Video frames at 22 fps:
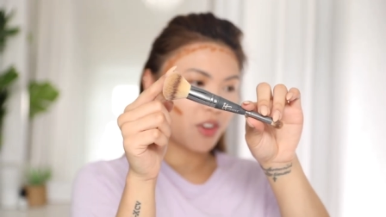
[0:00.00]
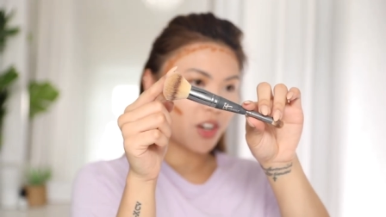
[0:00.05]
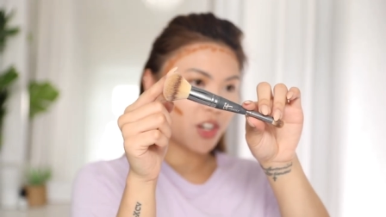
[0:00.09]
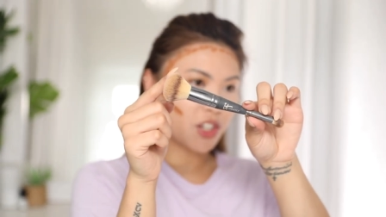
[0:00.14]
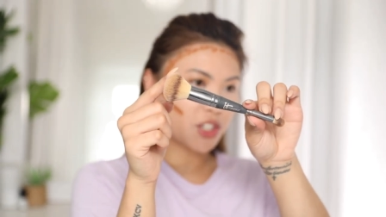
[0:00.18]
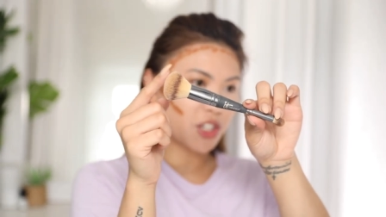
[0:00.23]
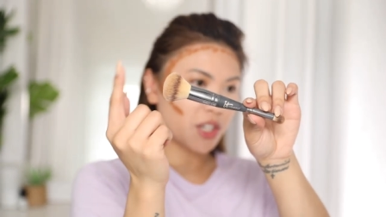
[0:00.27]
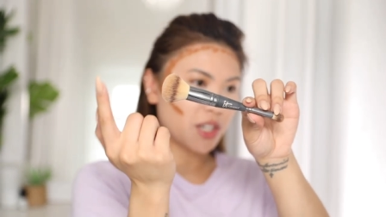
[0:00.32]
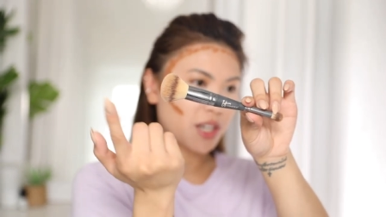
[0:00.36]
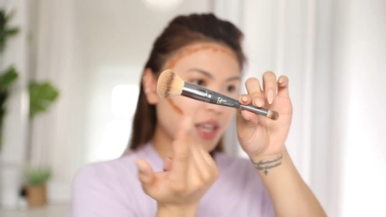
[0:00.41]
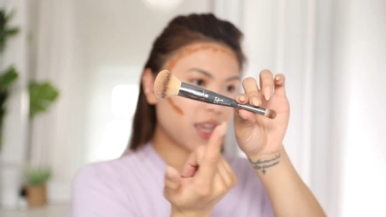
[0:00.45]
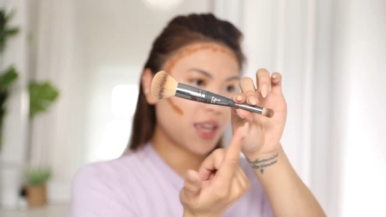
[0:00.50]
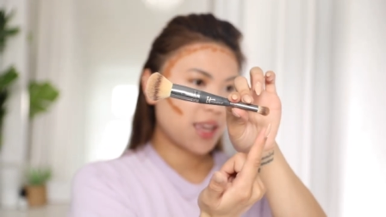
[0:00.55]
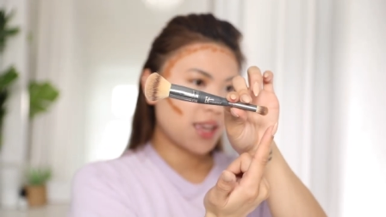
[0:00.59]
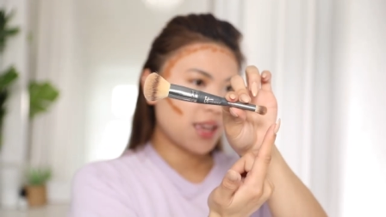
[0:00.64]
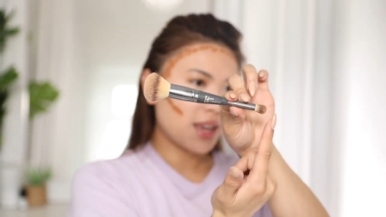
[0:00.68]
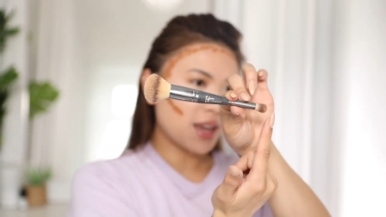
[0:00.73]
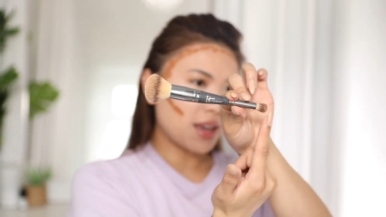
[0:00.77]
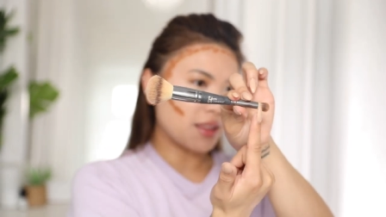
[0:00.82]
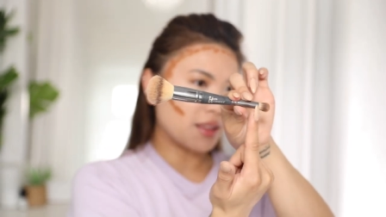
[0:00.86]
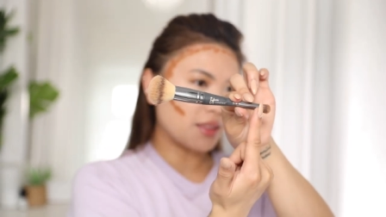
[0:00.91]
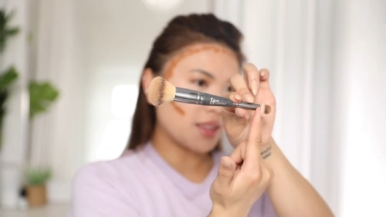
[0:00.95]
version,
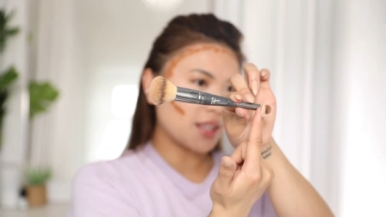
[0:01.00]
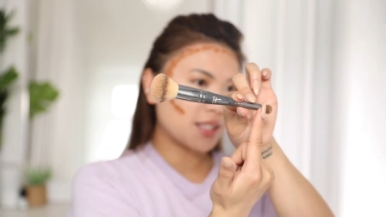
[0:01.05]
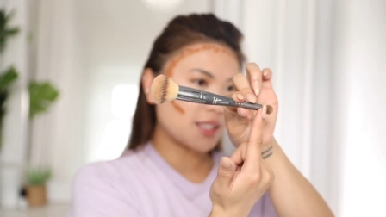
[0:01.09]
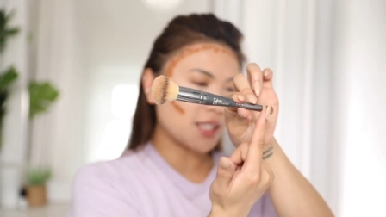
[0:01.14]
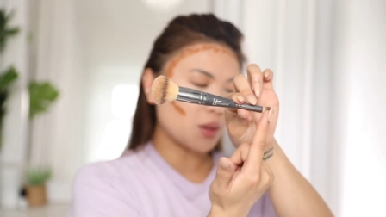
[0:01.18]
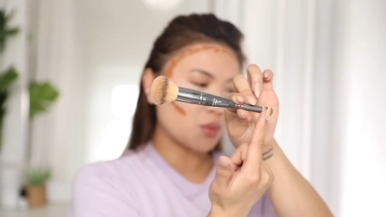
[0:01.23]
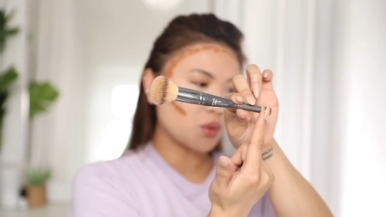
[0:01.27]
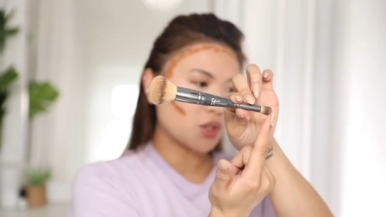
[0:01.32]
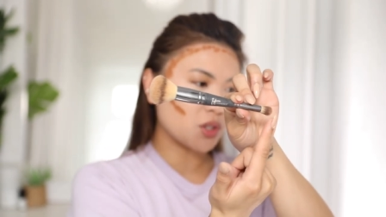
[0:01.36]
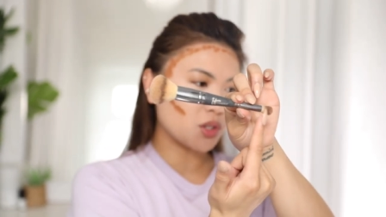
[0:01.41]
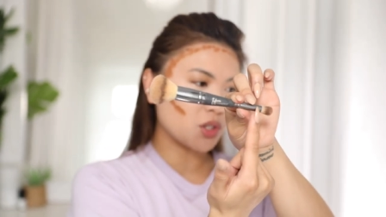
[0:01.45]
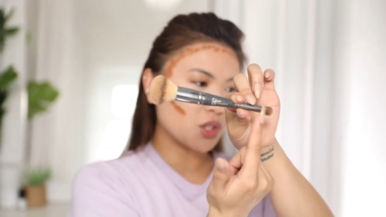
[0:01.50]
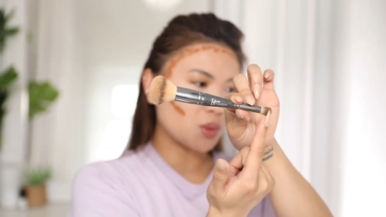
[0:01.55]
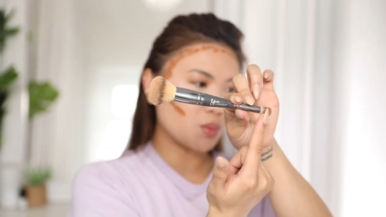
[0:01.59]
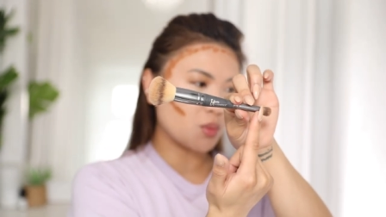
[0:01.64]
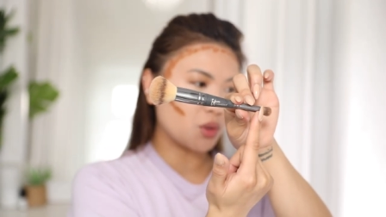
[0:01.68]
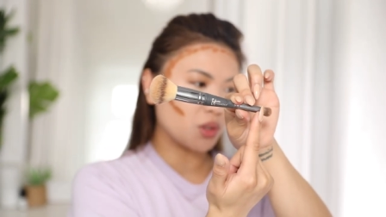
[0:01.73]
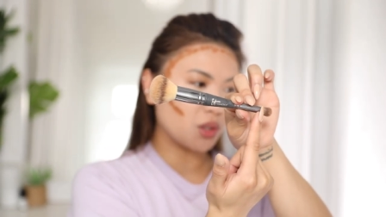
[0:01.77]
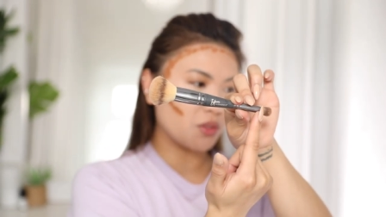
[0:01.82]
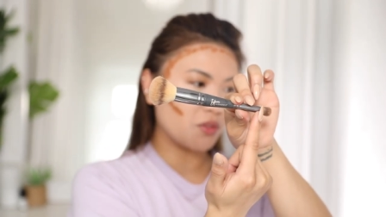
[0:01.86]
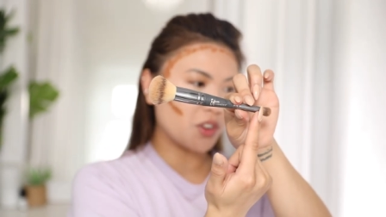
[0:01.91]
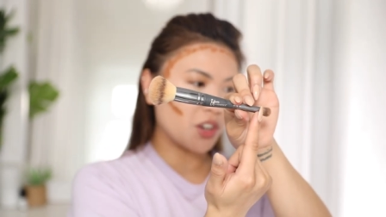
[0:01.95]
and then this side, which is a
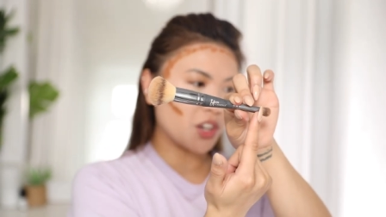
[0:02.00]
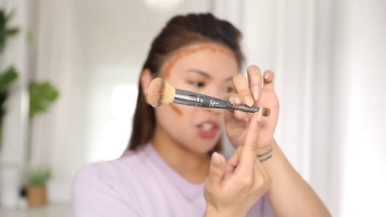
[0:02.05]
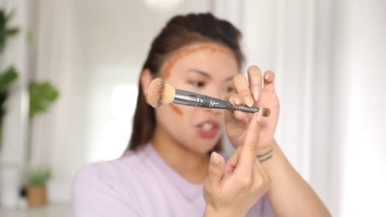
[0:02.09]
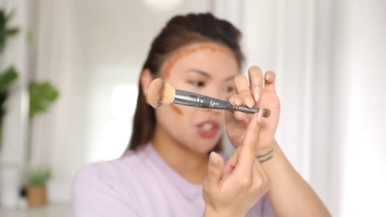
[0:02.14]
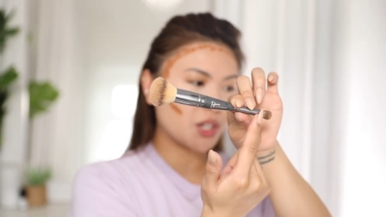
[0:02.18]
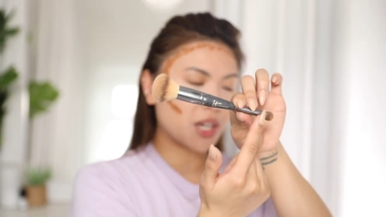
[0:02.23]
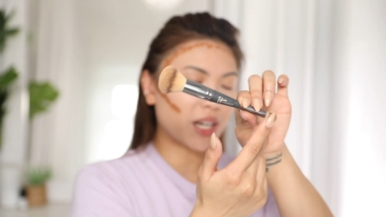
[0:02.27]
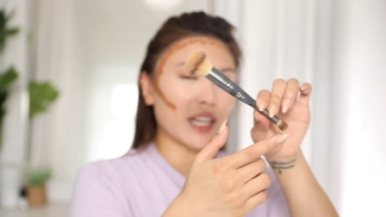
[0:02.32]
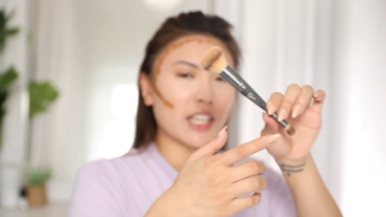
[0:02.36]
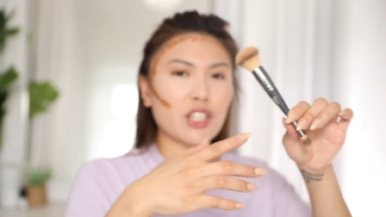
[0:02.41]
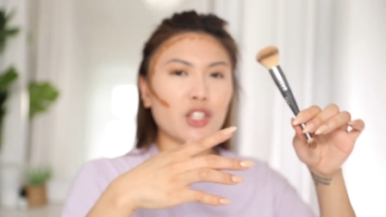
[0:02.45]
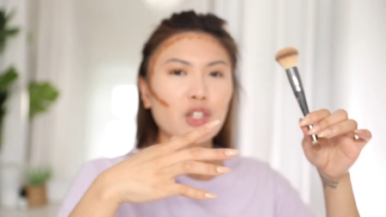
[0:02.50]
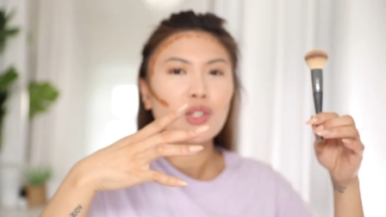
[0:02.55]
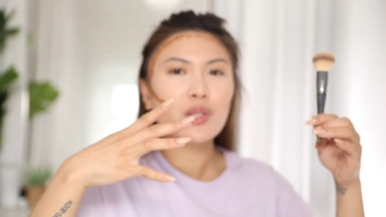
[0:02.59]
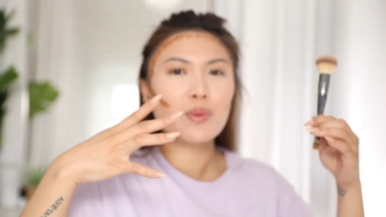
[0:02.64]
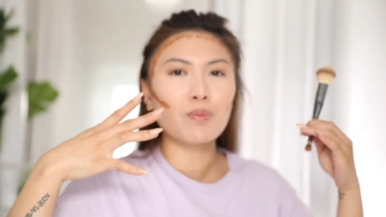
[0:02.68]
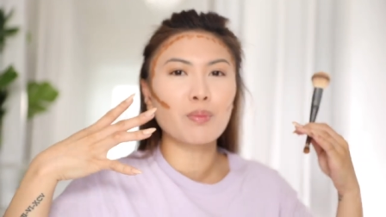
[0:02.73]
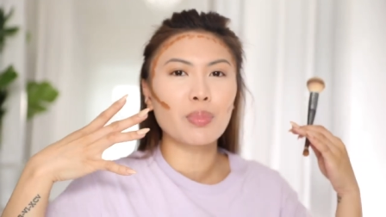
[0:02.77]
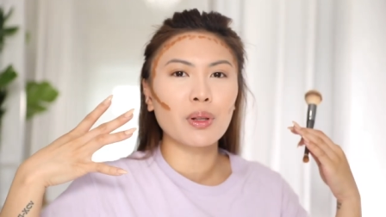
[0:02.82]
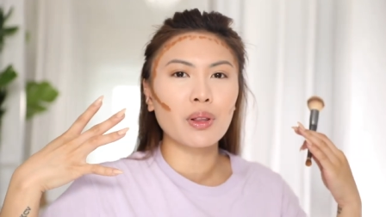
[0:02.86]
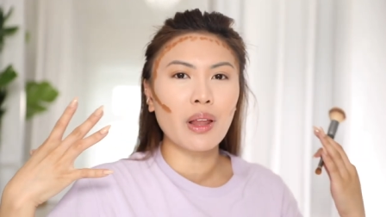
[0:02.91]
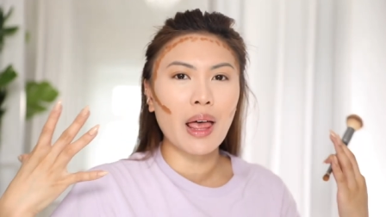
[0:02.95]
smaller version, and it
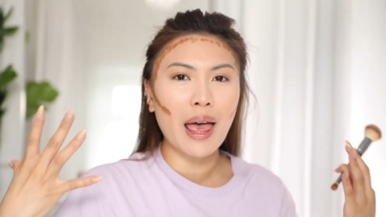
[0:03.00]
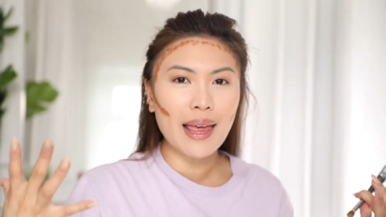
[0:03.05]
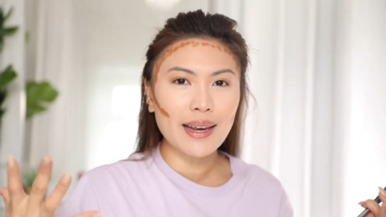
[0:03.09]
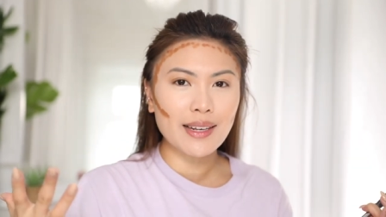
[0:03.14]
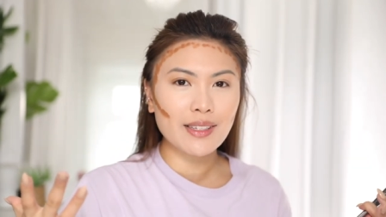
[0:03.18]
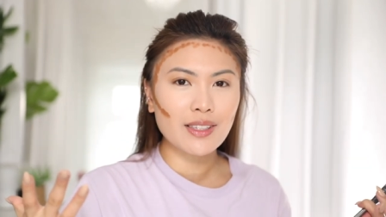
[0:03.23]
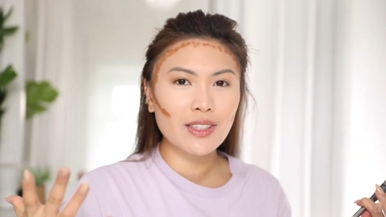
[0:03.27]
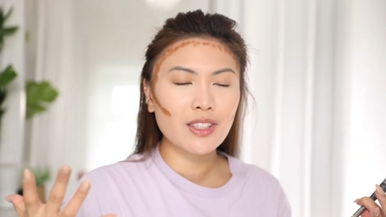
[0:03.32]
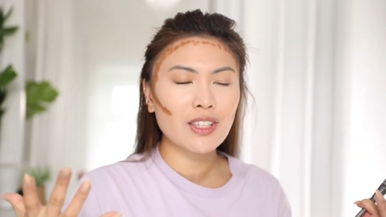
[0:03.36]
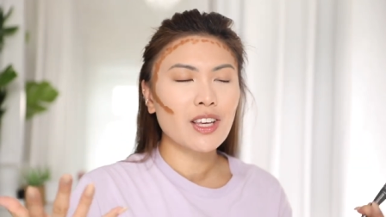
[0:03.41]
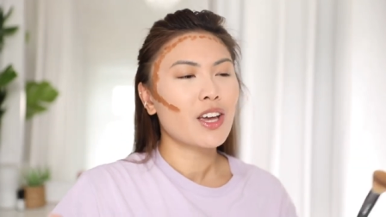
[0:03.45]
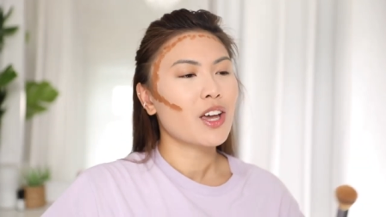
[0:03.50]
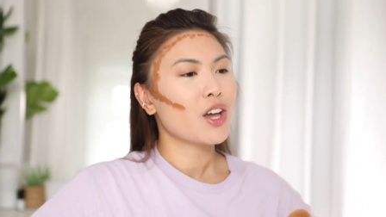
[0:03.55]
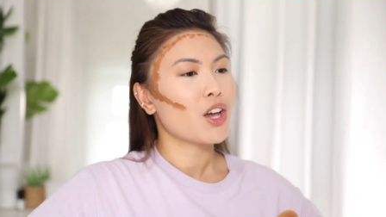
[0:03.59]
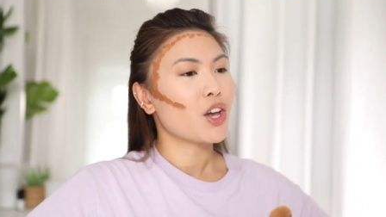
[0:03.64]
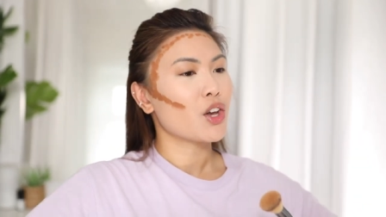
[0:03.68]
just blends